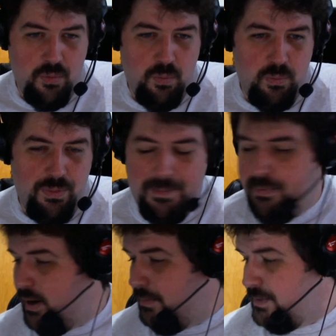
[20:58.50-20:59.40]
They
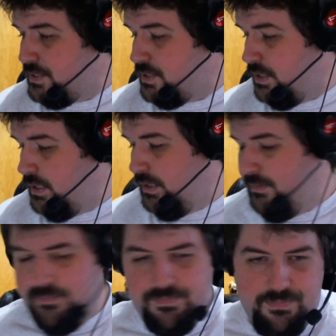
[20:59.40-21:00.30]
promise.
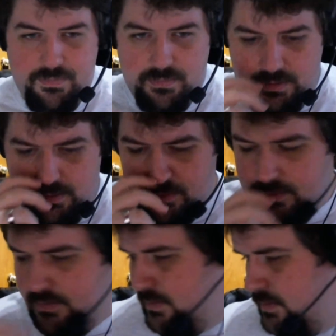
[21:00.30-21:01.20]

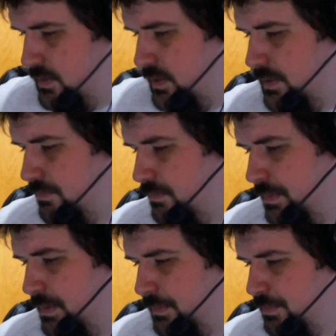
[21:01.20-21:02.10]
Actually, I might
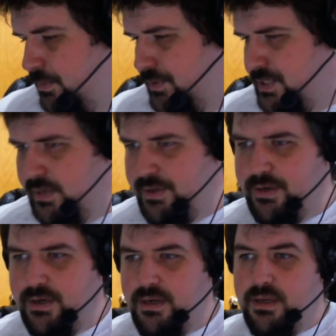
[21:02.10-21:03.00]
be able to pull this out here.
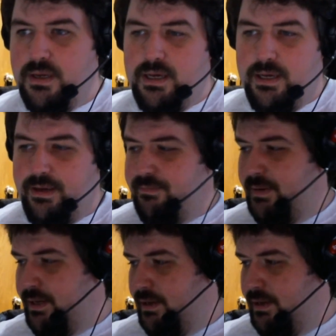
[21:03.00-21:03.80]
I have my